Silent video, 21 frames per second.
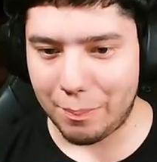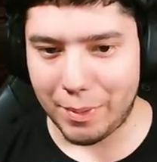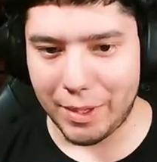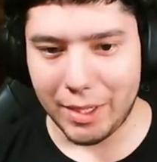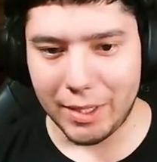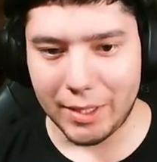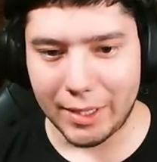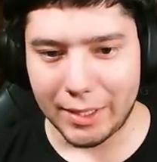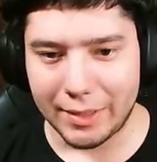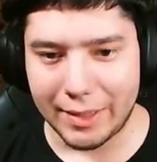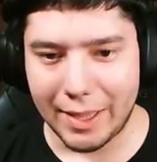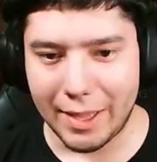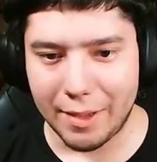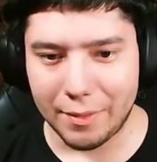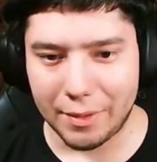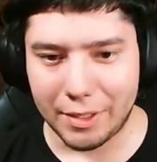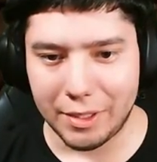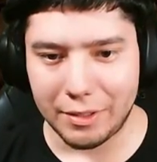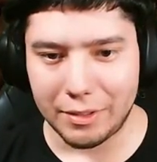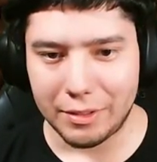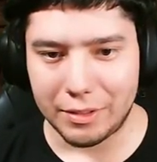be like that,
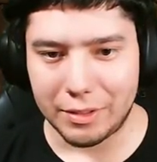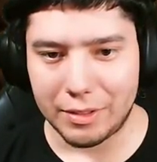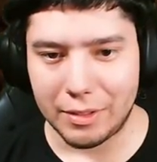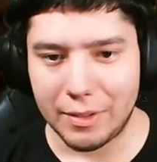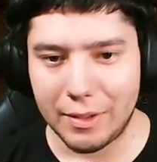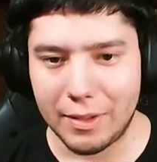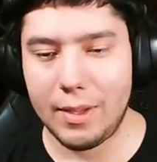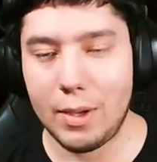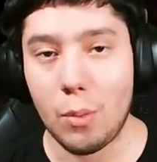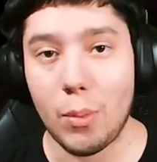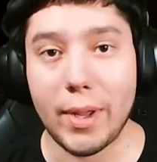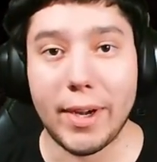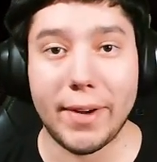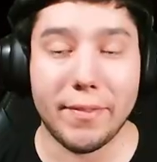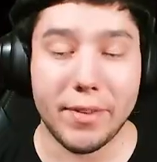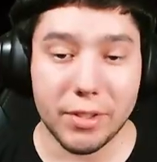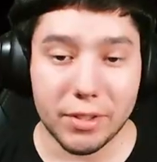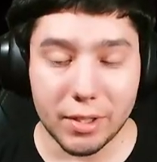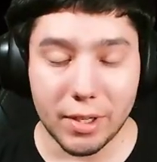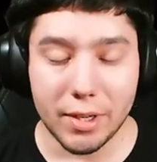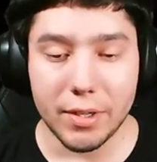because whenever
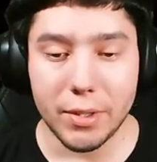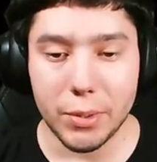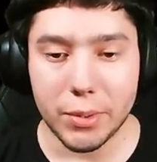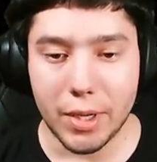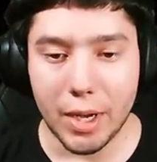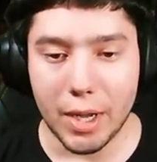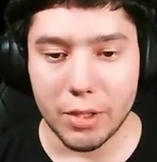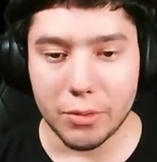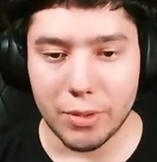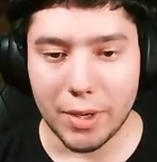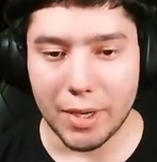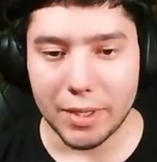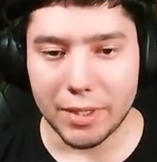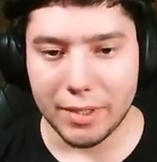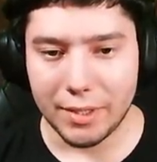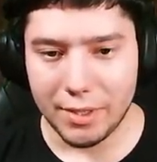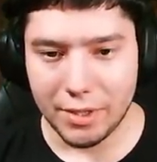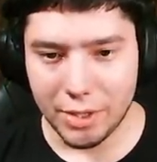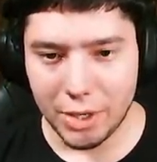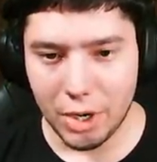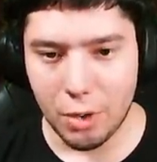you start a new contract
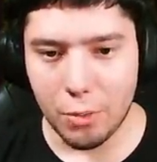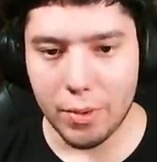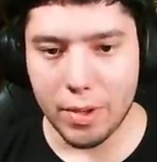and you go